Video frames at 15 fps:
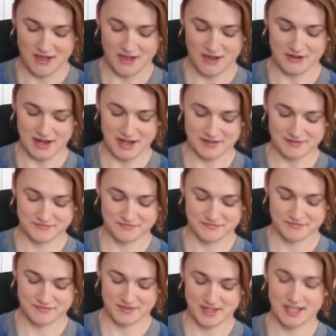Alright,
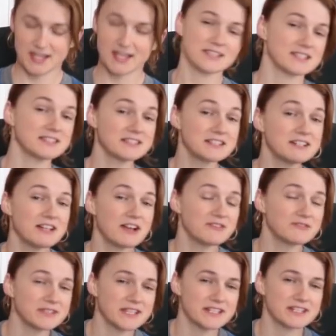it's a little
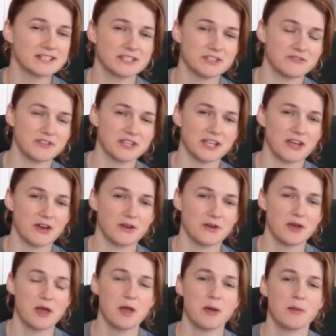unrelated to the
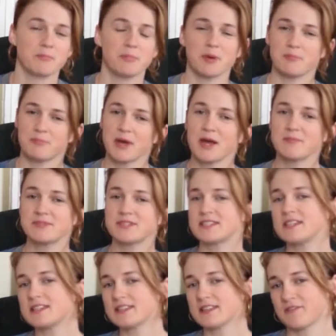video, but Bob
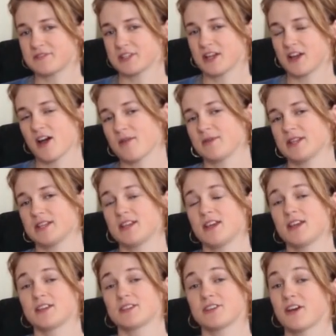C. left a comment
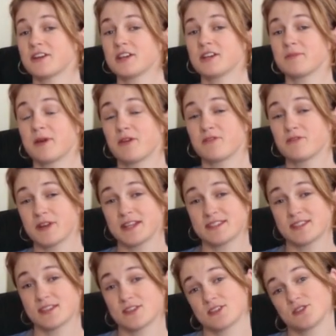talking about
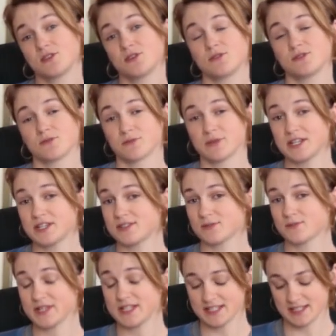Francis Su's
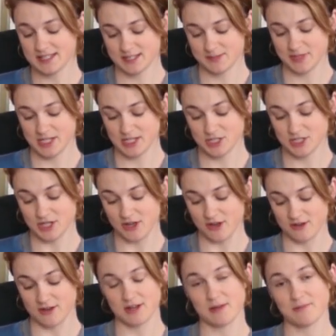recent speech
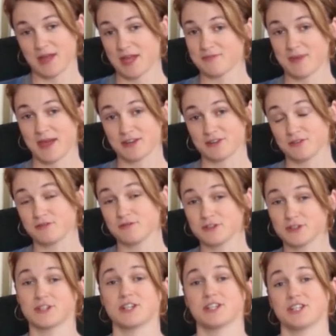on mathematical
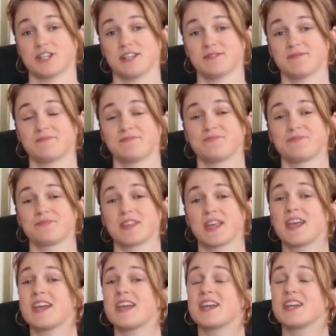flourishing.
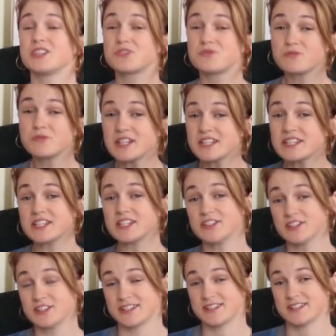It's really
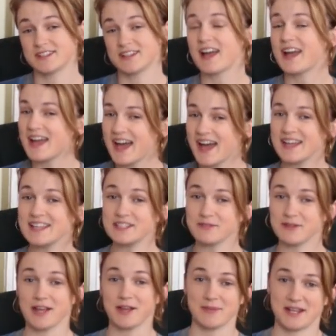good. I highly
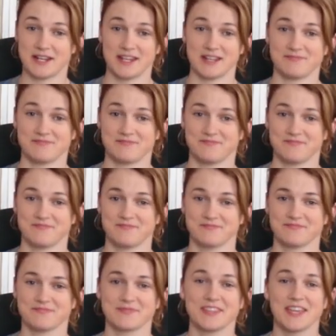recommend it.
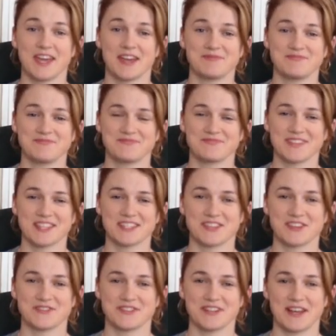Okay, that's
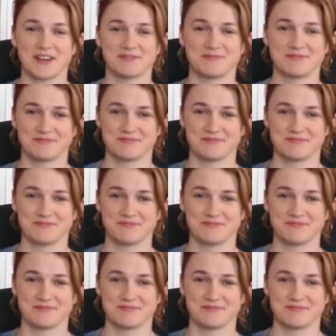all for now.